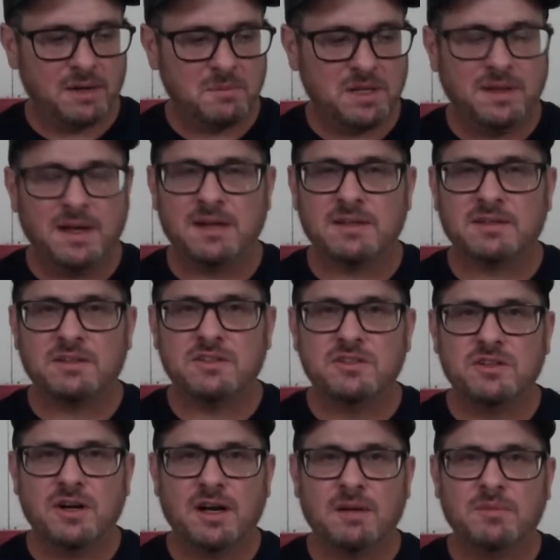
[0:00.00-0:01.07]
I mean, that is a
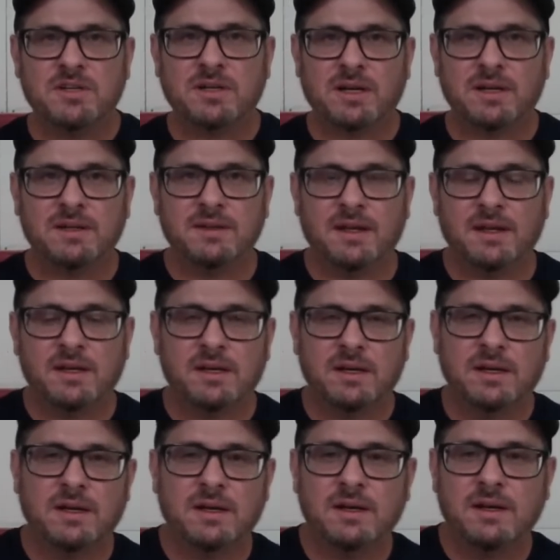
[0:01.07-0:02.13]
job to clean that
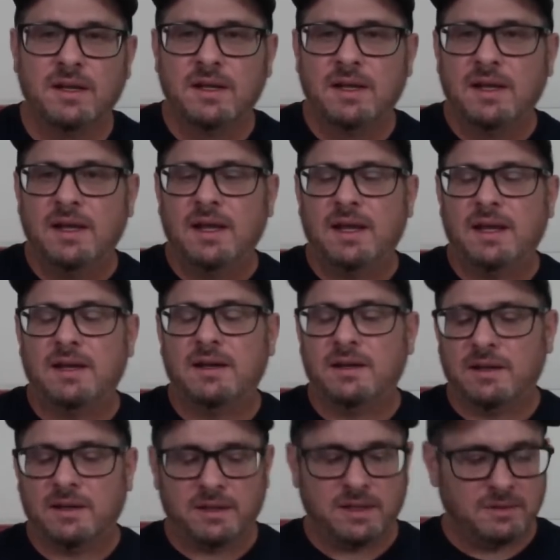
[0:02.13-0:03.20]
gun. And
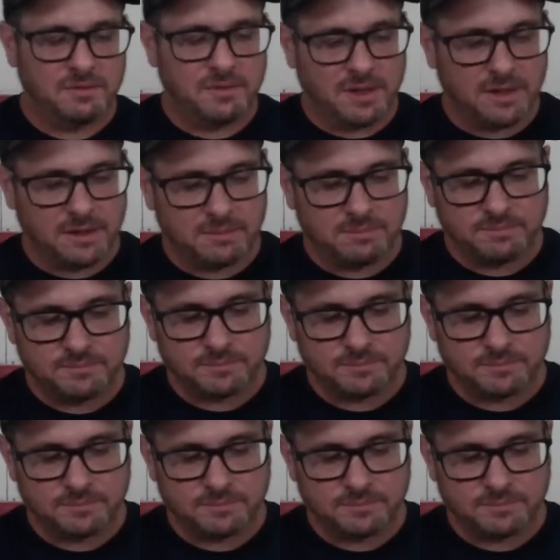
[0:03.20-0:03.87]
uh, if uh,